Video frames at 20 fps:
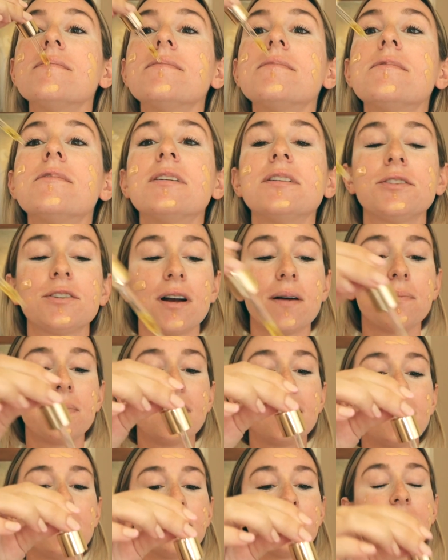one drop
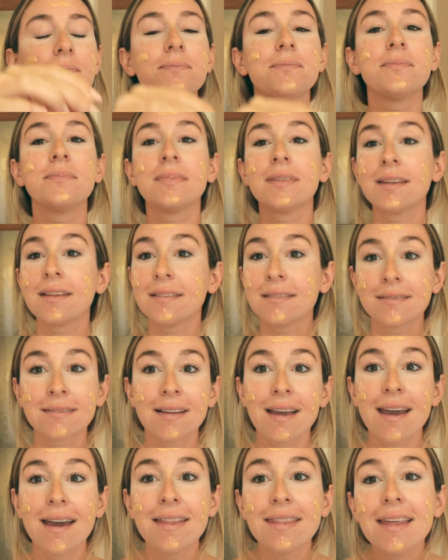there.
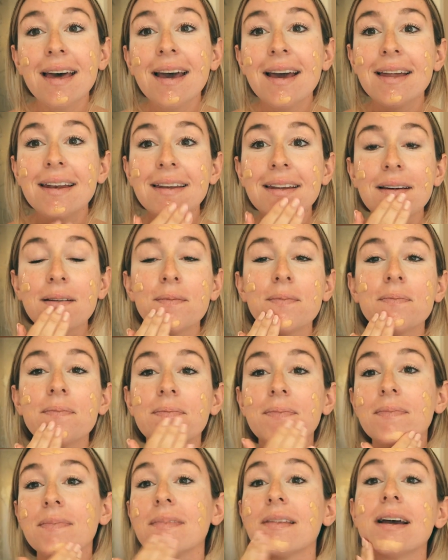And then
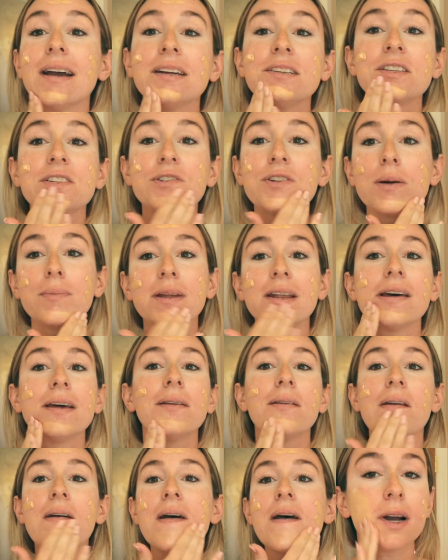I just rub it
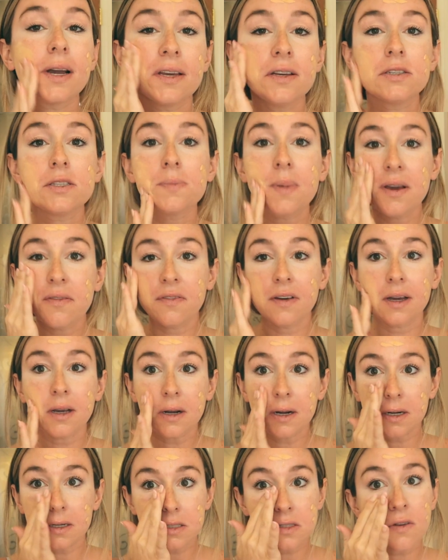in. I use my
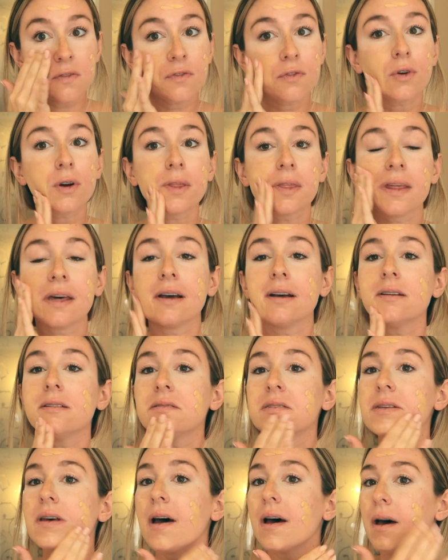fingers for
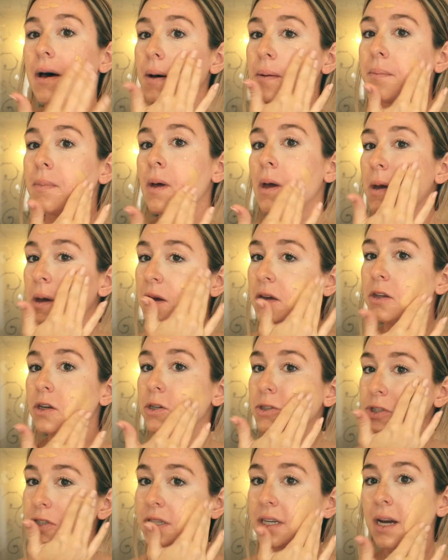this. Um,
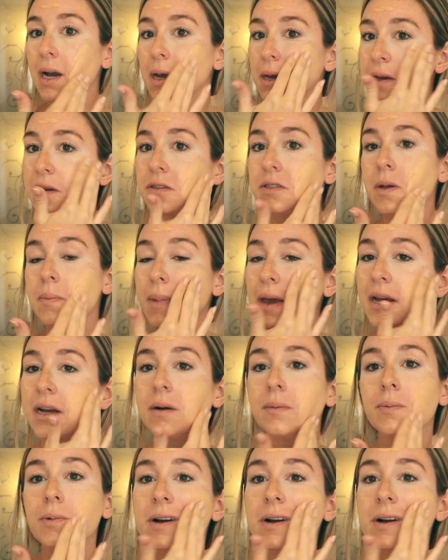usually I use a makeup